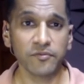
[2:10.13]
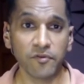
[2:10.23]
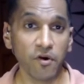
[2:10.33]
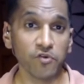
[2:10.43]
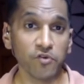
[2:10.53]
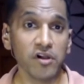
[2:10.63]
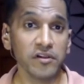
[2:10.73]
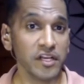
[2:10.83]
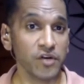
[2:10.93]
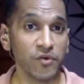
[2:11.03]
overall
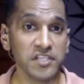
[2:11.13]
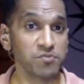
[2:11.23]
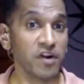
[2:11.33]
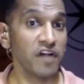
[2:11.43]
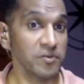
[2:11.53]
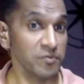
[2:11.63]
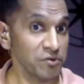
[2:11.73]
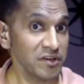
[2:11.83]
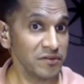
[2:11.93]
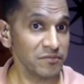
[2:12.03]
increased
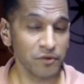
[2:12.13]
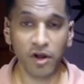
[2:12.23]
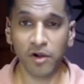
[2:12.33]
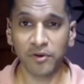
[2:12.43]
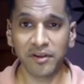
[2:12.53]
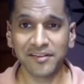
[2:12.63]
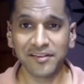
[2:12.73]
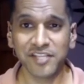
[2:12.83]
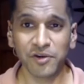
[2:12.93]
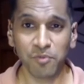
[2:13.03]
profitability. We all want to
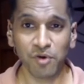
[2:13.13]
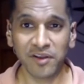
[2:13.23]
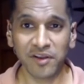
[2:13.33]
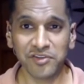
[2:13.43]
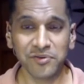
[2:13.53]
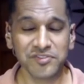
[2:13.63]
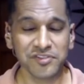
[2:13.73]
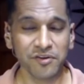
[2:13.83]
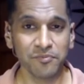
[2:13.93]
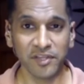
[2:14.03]
generate more revenue.
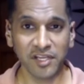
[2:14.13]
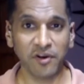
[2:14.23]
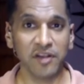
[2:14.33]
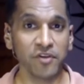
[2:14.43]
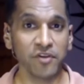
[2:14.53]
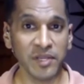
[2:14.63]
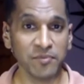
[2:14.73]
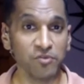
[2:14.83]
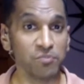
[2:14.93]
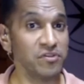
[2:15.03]
So being around other
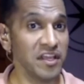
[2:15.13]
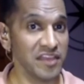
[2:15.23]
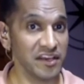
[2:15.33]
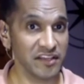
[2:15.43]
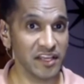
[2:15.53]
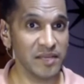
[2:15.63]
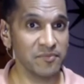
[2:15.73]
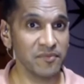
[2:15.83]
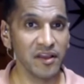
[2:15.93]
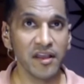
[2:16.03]
people playing that
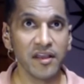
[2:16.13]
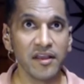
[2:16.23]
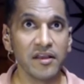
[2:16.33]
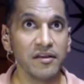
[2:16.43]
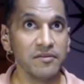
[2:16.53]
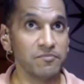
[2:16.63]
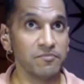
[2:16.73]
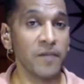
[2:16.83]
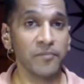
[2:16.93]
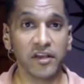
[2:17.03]
game,
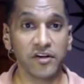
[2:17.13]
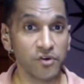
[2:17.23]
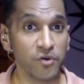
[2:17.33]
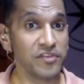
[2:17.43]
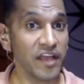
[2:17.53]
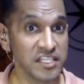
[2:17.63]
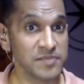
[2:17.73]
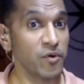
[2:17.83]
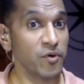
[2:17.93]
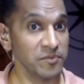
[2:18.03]
compound growth adds up
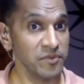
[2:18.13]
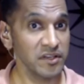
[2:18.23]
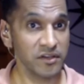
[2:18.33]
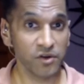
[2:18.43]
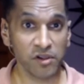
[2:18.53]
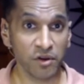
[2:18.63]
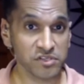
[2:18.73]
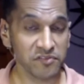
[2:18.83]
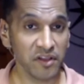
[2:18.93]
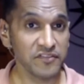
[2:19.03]
quite a bit in all areas
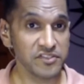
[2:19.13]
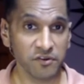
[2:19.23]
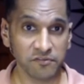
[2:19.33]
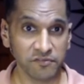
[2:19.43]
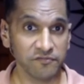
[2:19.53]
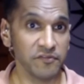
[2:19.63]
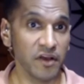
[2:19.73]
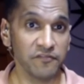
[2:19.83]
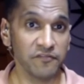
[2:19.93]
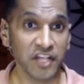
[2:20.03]
of life. So
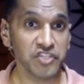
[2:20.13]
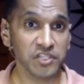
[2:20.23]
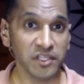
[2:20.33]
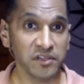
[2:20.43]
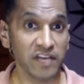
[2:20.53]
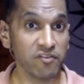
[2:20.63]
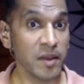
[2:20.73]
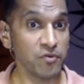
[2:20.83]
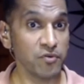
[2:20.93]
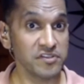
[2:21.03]
financially, a lot of our
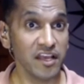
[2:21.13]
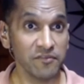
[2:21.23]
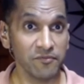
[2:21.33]
members have